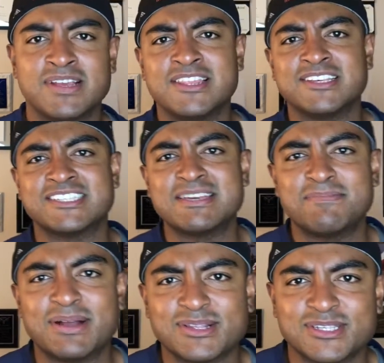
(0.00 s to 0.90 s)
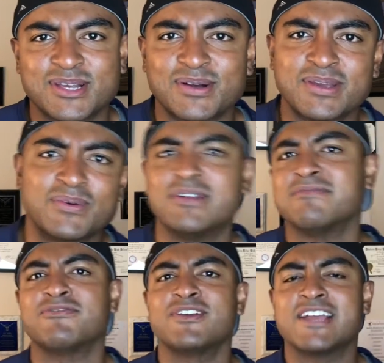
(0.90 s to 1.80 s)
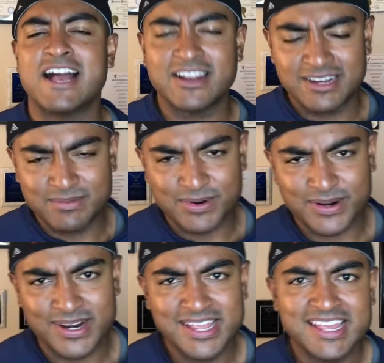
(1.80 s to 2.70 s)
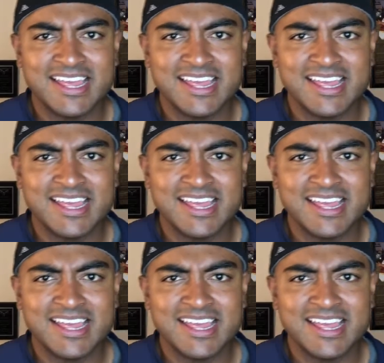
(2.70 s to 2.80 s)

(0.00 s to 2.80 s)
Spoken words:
in the seatbelt so he wouldn't freak out anymore.